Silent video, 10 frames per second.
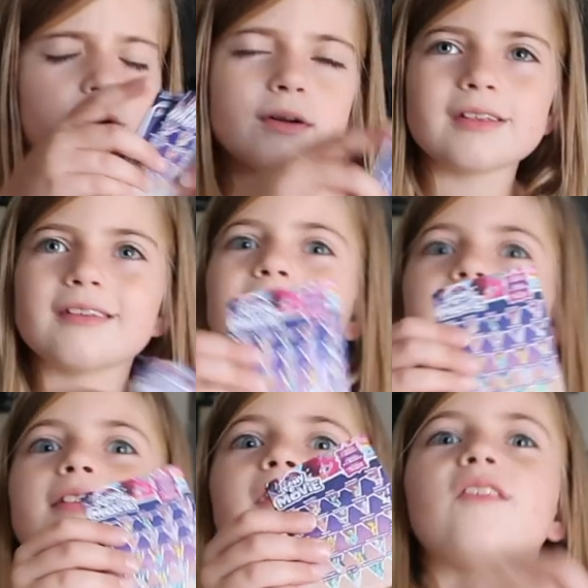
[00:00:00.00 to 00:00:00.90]
What does
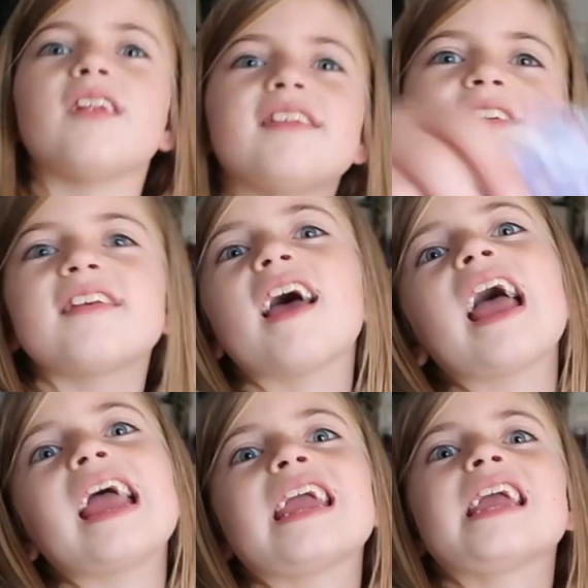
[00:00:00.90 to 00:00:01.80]
this even
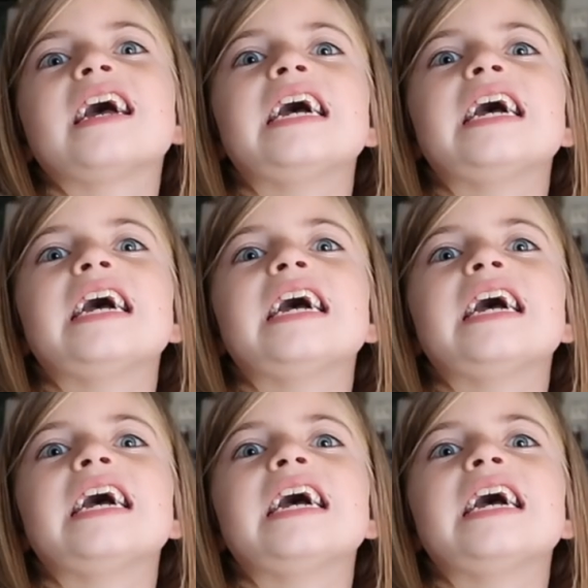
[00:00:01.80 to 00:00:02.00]
say?